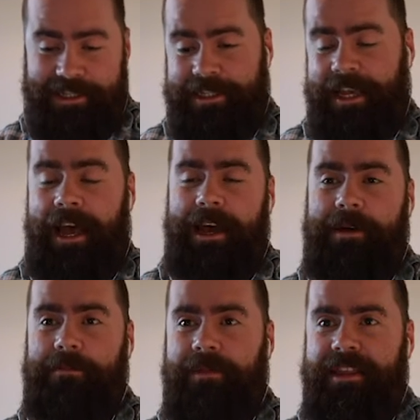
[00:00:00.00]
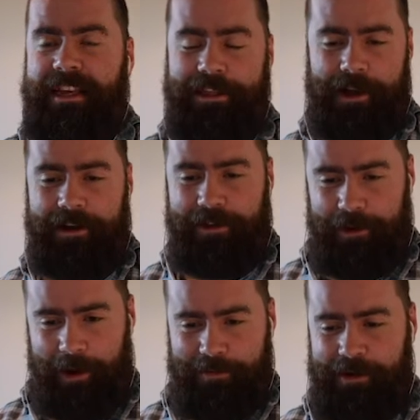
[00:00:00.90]
I think they're
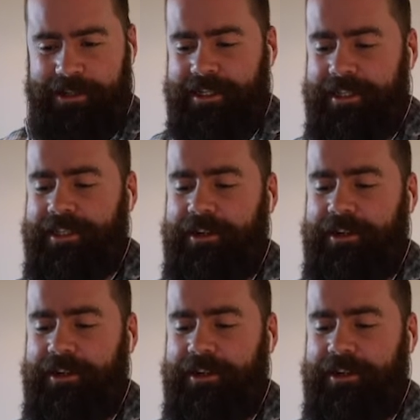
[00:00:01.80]
quite personal.